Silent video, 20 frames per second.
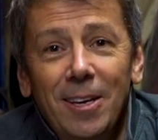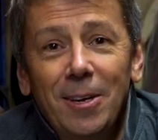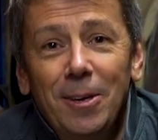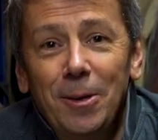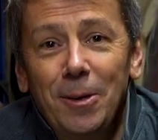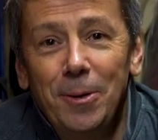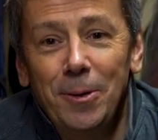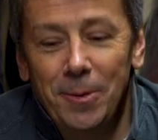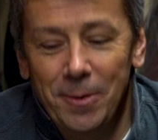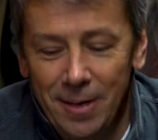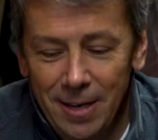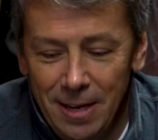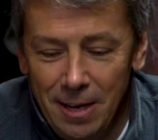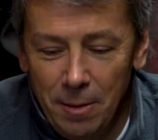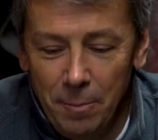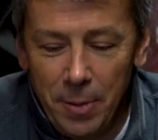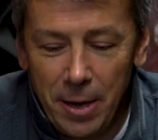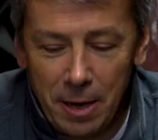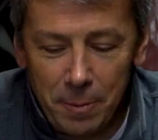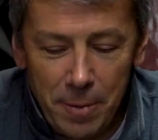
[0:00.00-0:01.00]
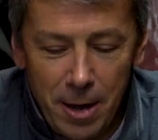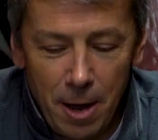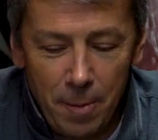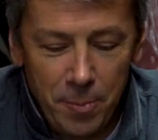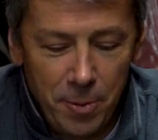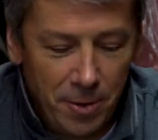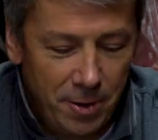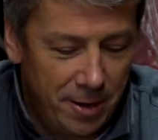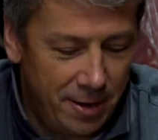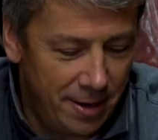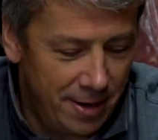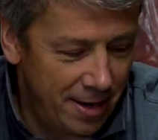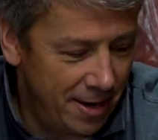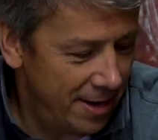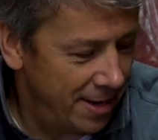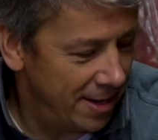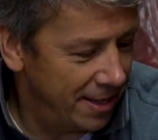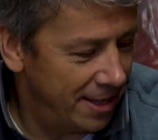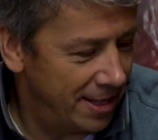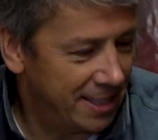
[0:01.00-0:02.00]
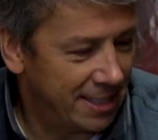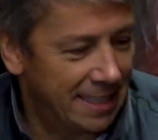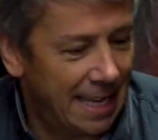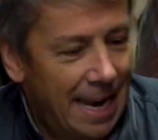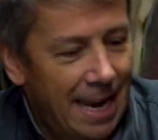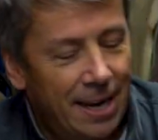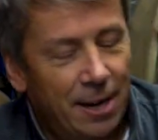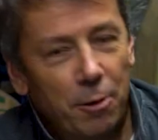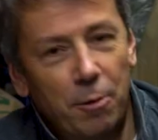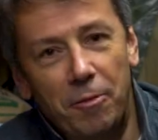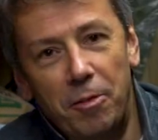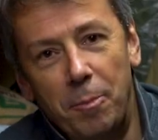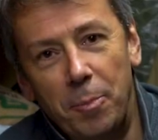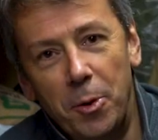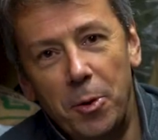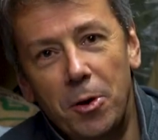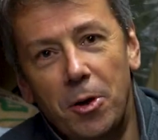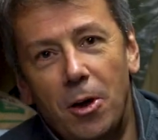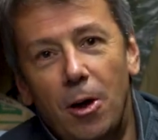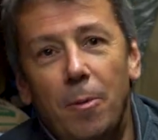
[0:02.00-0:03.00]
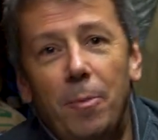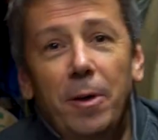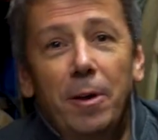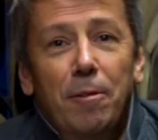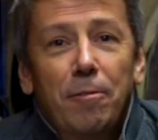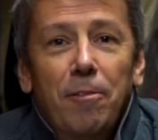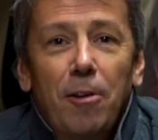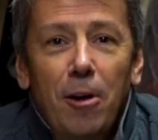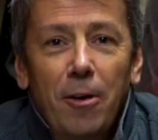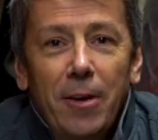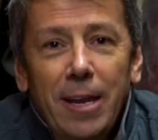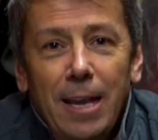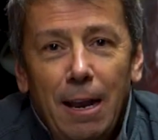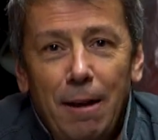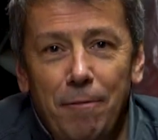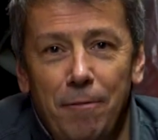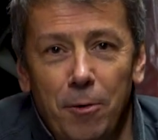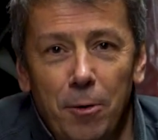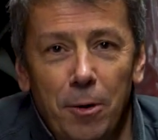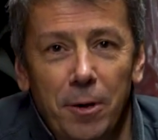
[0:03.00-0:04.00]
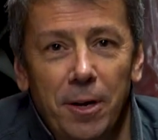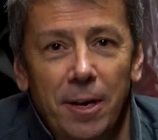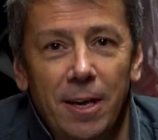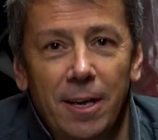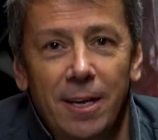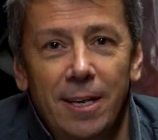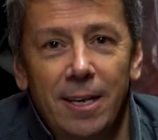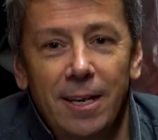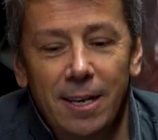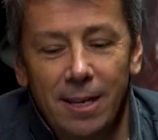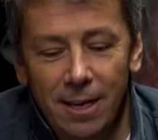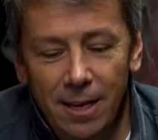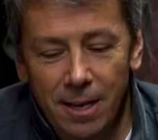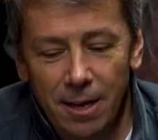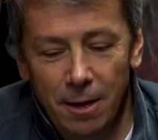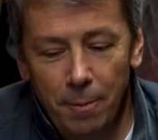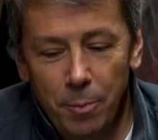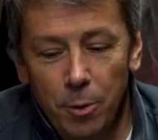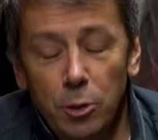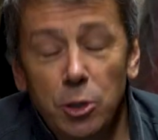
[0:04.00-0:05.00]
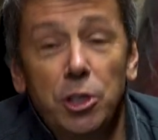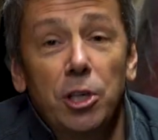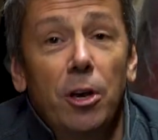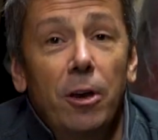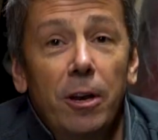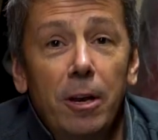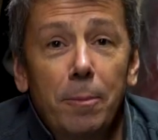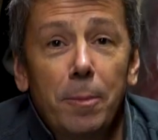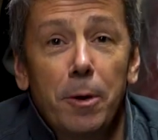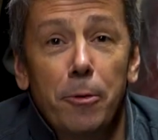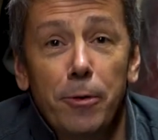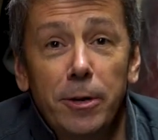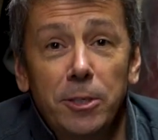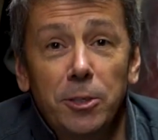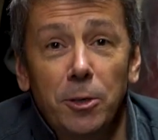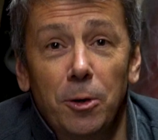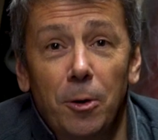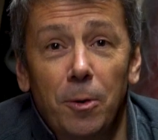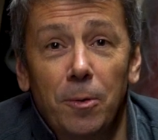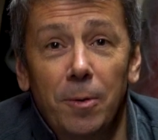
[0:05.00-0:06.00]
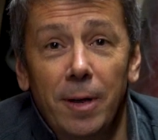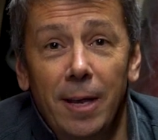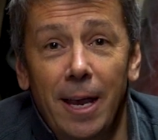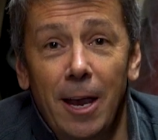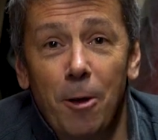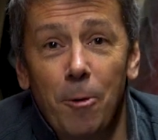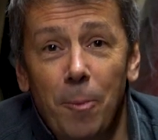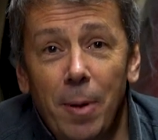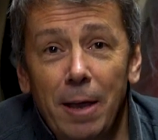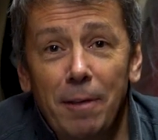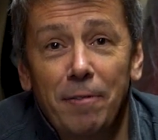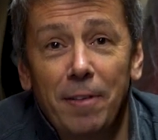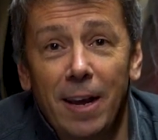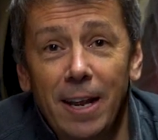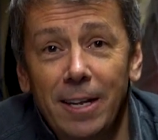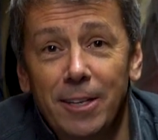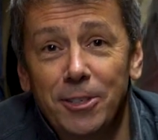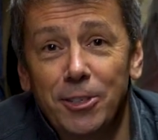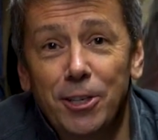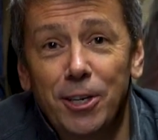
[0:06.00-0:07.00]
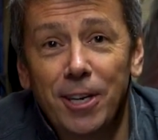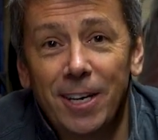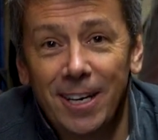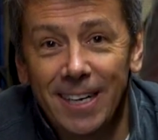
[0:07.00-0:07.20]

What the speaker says: who picked me up on the standard of the boot carpet in a Ferrari California. Upon showing him an original, it helped pay for lunch.